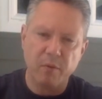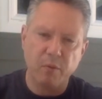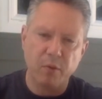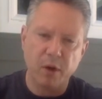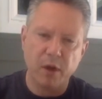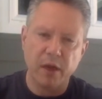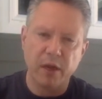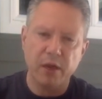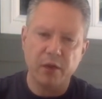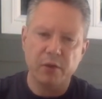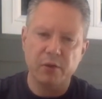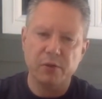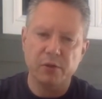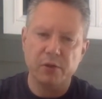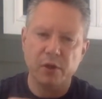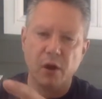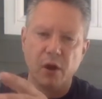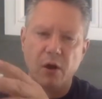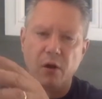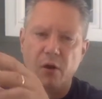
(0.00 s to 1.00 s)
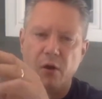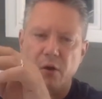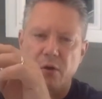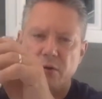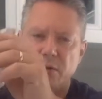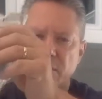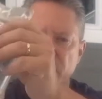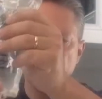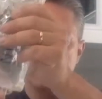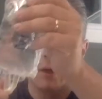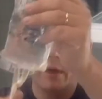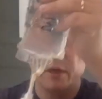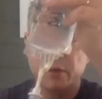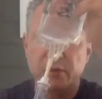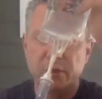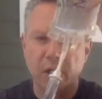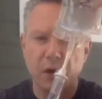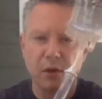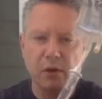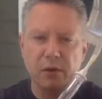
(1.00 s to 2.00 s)
we're going to
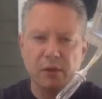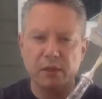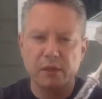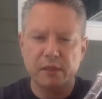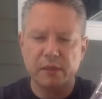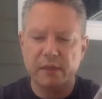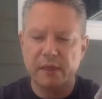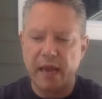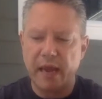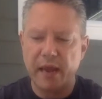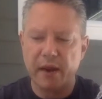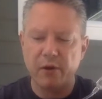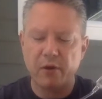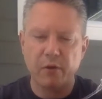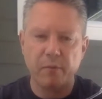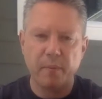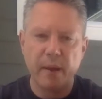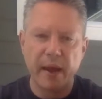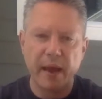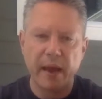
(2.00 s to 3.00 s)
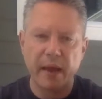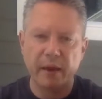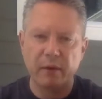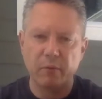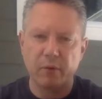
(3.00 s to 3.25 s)
use our standard bag.